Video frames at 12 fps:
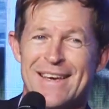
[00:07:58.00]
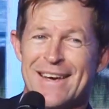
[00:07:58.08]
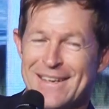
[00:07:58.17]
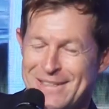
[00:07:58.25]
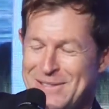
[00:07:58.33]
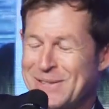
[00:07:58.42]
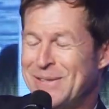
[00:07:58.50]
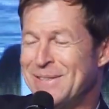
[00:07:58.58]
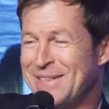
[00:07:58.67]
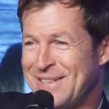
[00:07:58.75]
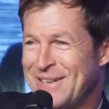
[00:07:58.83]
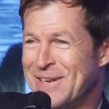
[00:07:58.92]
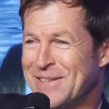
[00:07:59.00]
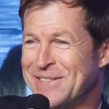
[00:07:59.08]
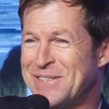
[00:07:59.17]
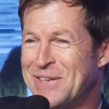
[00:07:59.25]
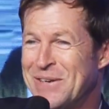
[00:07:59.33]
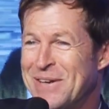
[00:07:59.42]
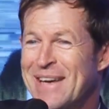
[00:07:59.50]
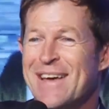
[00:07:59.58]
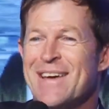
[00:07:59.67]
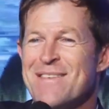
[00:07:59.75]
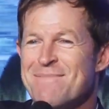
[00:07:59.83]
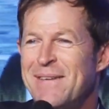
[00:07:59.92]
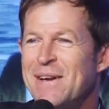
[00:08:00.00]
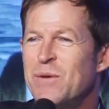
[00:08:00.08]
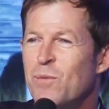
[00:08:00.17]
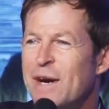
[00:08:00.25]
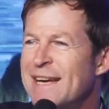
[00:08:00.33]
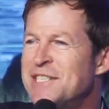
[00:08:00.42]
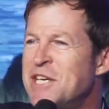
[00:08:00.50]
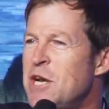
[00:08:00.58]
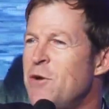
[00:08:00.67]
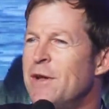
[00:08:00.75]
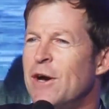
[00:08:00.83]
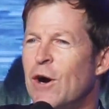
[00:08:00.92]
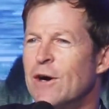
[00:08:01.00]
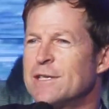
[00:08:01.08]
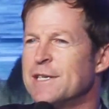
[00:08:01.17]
Yeah, until last year. But what I generally ask